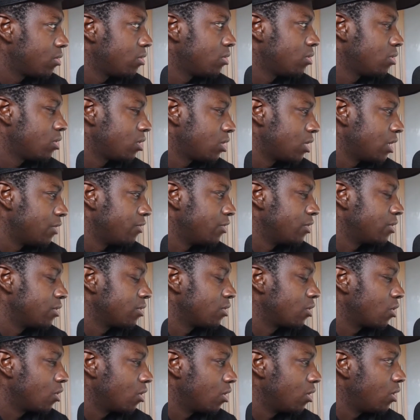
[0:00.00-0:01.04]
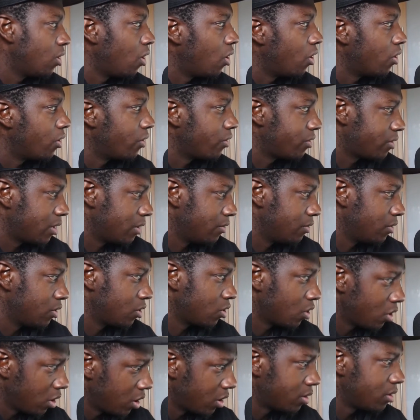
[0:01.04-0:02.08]
7 colour on 7
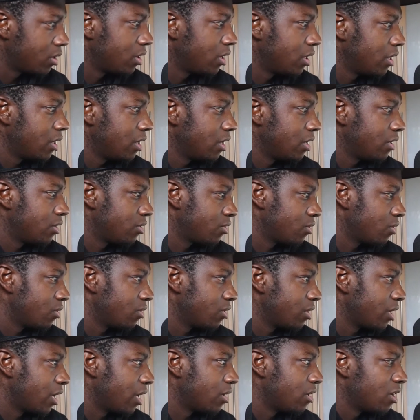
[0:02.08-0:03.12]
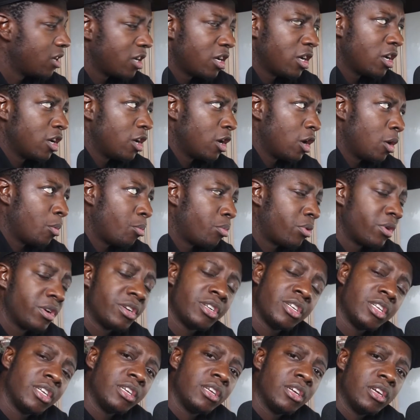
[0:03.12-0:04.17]
colour. So yeah,
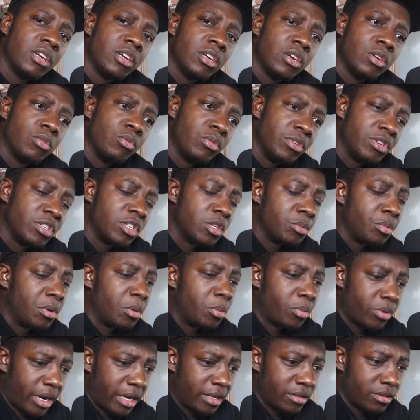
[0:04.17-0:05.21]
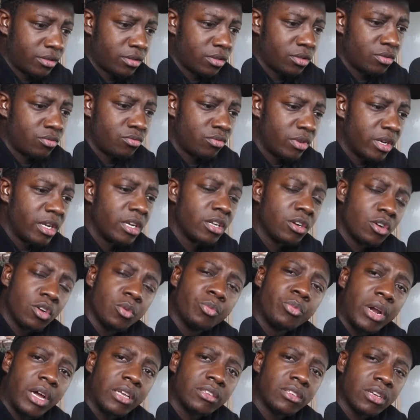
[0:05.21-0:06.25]
pretty reasonable price, really good
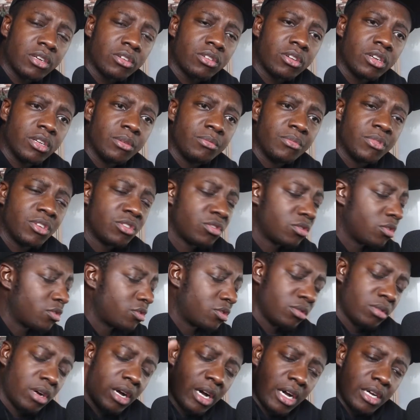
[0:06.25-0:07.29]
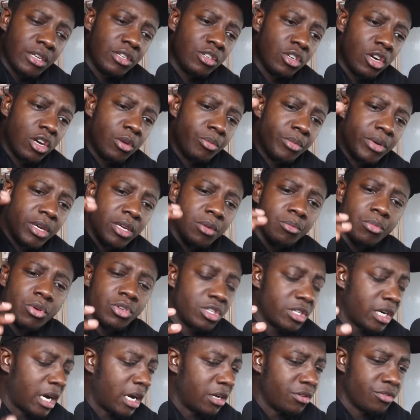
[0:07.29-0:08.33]
price actually. It's not too high, do you know what I mean?
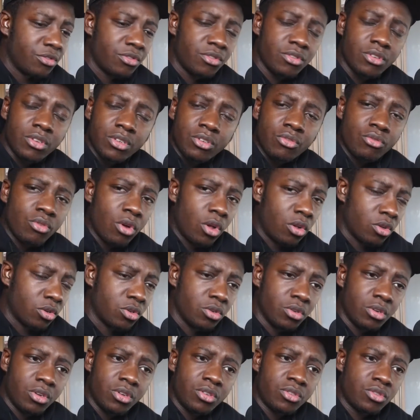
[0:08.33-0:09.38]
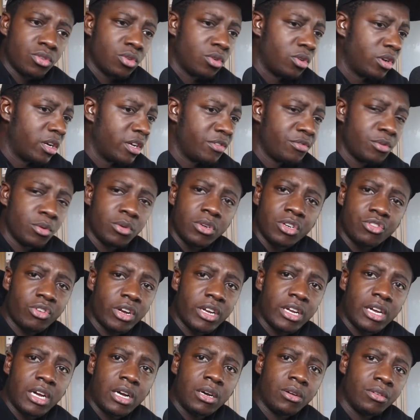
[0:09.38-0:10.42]
Budget hands, you're all good. So if you want to try
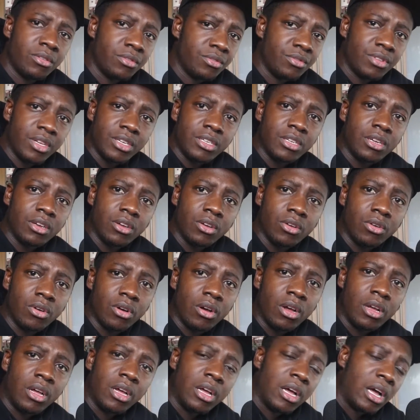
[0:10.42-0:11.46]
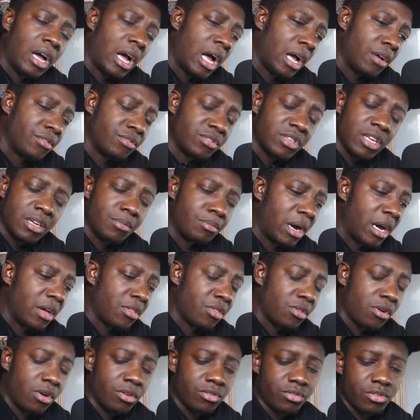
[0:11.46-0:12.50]
it out, there you go. I've said my
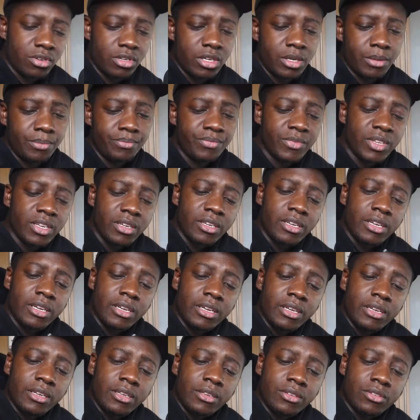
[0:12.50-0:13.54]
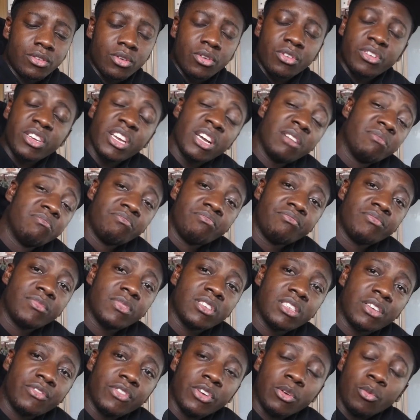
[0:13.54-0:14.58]
thoughts on it. So yeah,
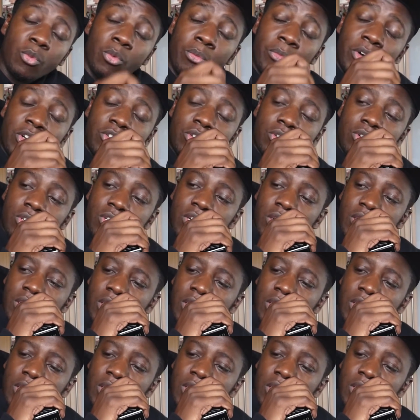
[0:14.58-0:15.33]
let's have one more talk.